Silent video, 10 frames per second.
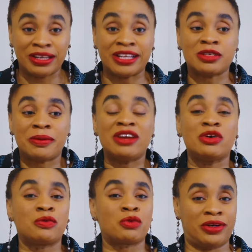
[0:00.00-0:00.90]
There's some kind
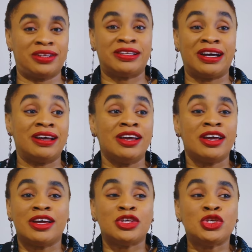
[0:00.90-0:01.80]
of work that
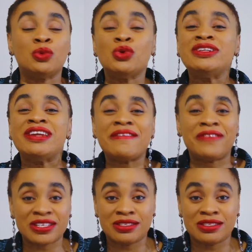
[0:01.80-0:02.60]
you would never